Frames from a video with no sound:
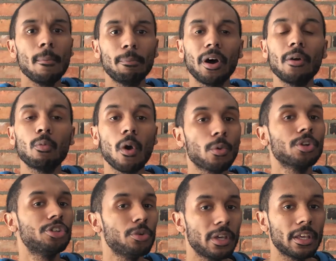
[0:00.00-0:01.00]
But what we're
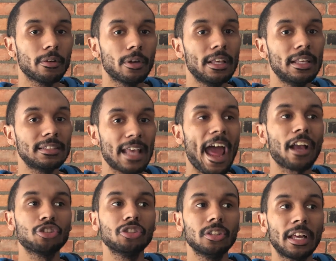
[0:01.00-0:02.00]
doing is
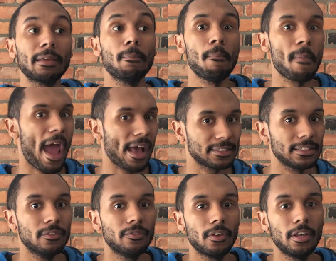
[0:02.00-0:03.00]
actually
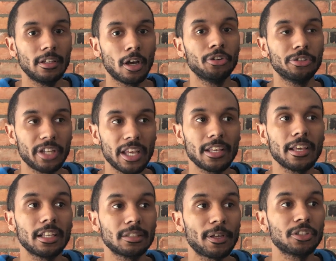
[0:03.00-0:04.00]
massive an
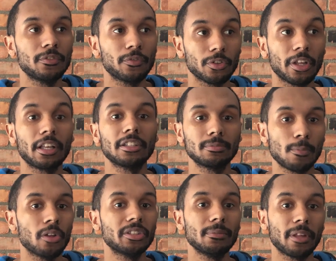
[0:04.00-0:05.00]
undertaking, especially for a
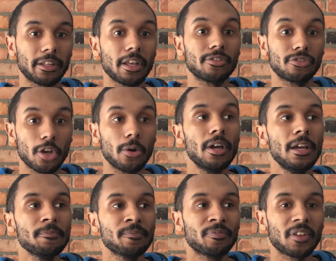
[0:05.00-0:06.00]
small team like us. So
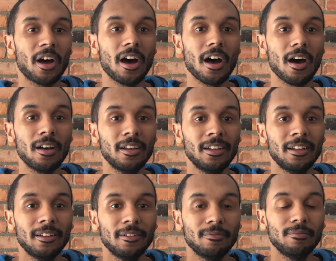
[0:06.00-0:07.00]

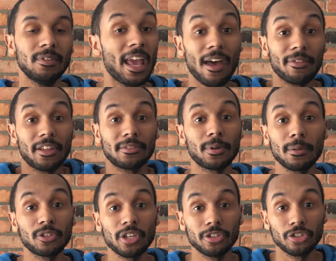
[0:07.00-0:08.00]
yeah, that's pretty
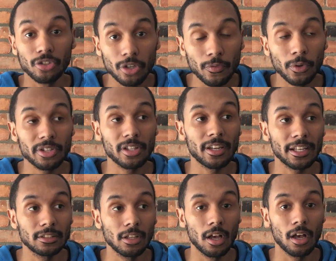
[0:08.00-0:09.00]
much it. Just look forward to the
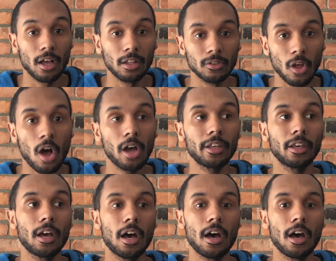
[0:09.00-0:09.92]
next log.